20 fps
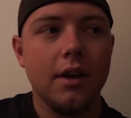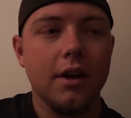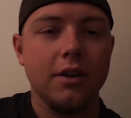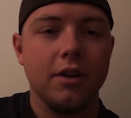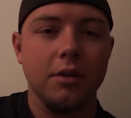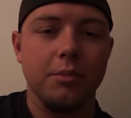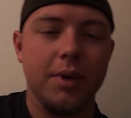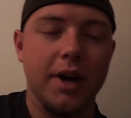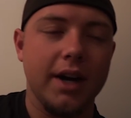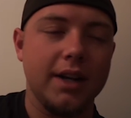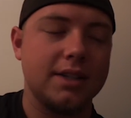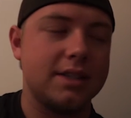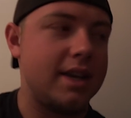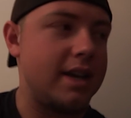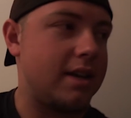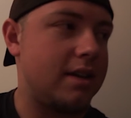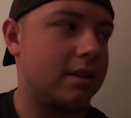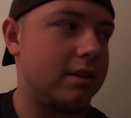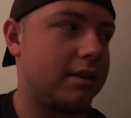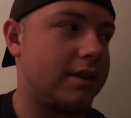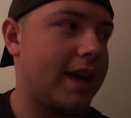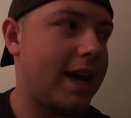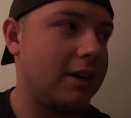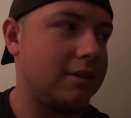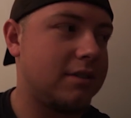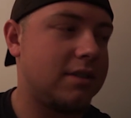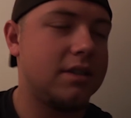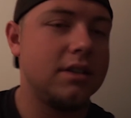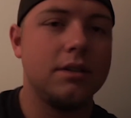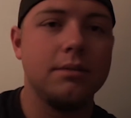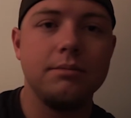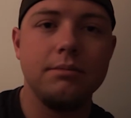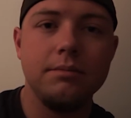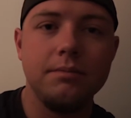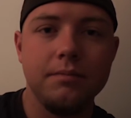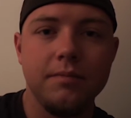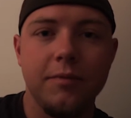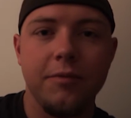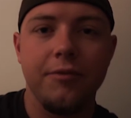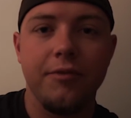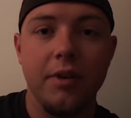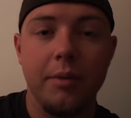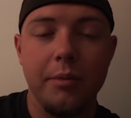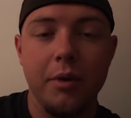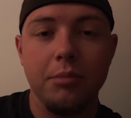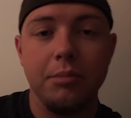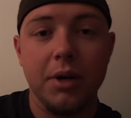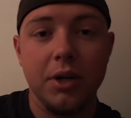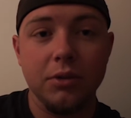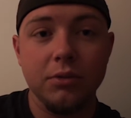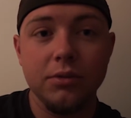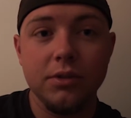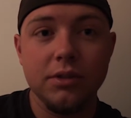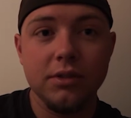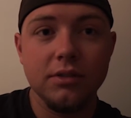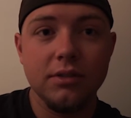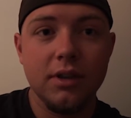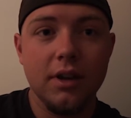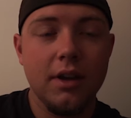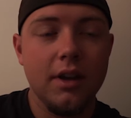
your body's taking calcium from your bones